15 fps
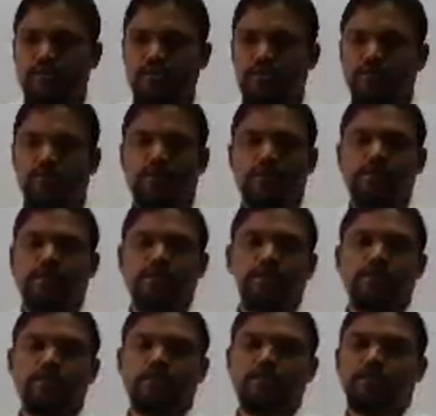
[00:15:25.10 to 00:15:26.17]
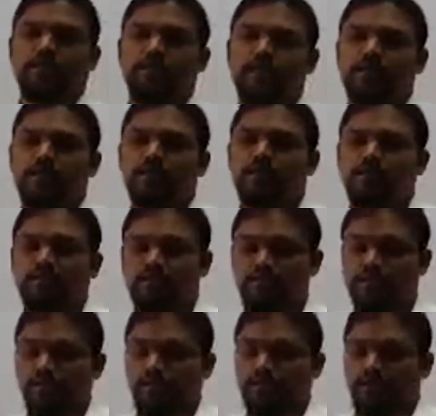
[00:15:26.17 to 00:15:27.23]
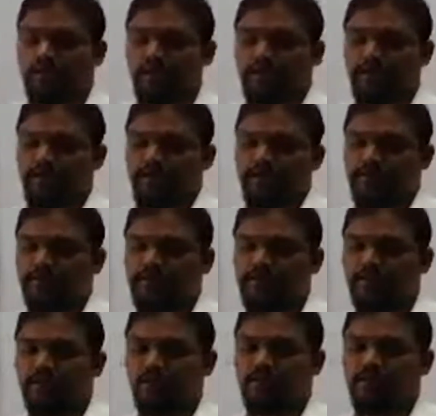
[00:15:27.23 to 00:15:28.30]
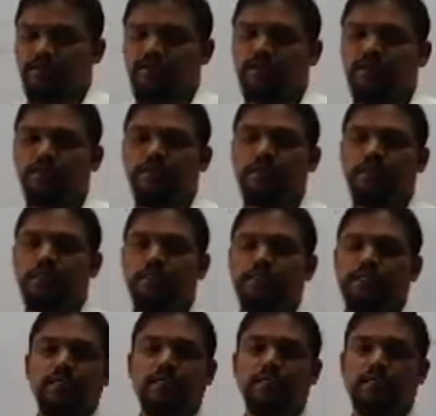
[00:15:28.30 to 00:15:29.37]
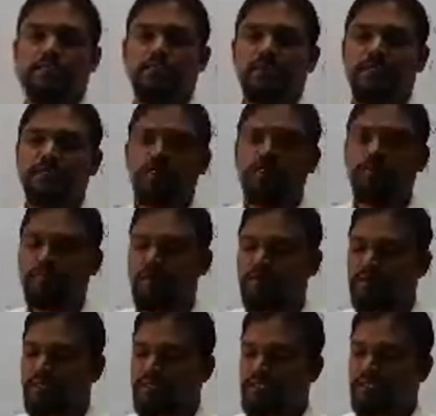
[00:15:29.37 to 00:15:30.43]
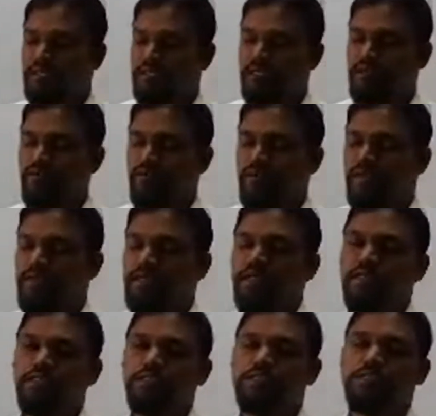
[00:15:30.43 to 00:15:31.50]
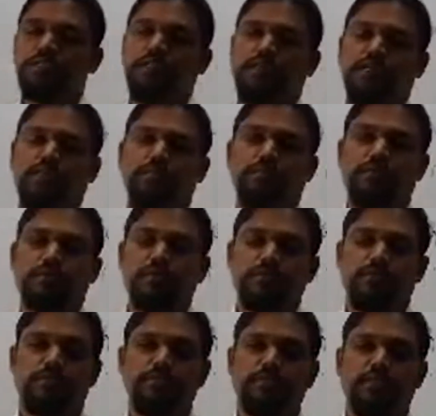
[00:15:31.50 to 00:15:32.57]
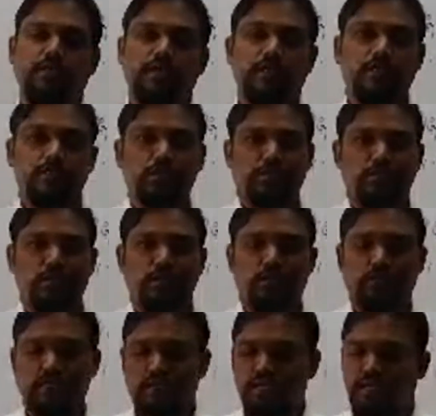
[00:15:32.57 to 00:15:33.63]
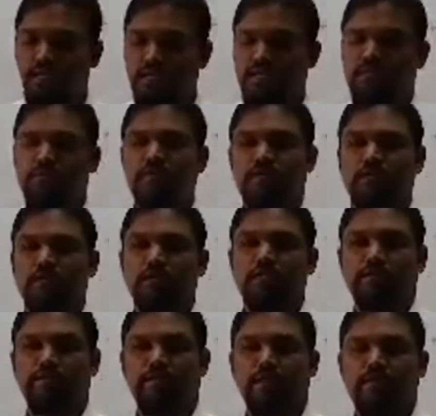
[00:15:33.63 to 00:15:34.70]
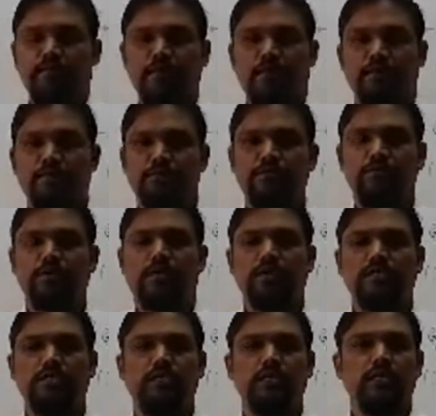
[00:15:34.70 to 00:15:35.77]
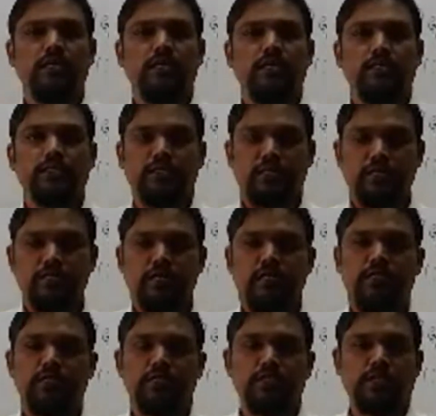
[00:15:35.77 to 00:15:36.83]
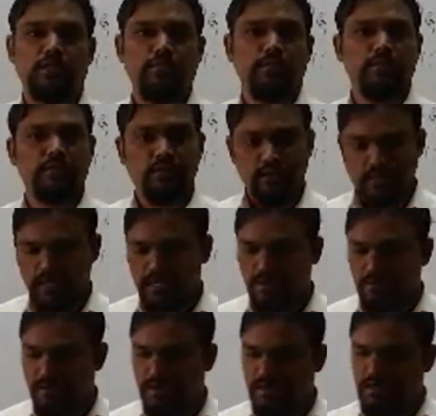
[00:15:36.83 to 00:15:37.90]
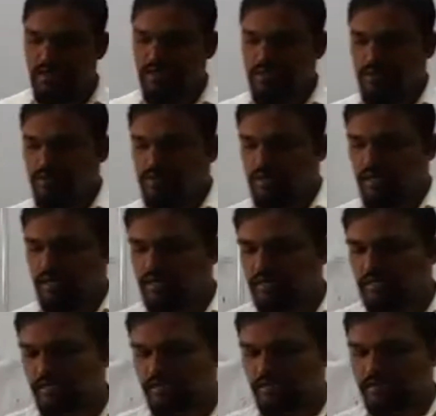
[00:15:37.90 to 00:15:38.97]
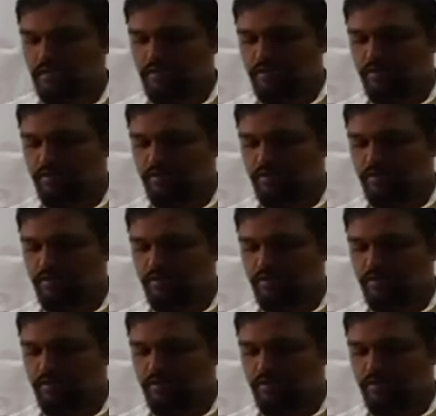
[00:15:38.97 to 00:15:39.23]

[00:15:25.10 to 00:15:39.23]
Okay, gender related or gender discrimination may be seen in various dimensions of the Indian society. It means in different forms, so we can say gender discrimination in our society.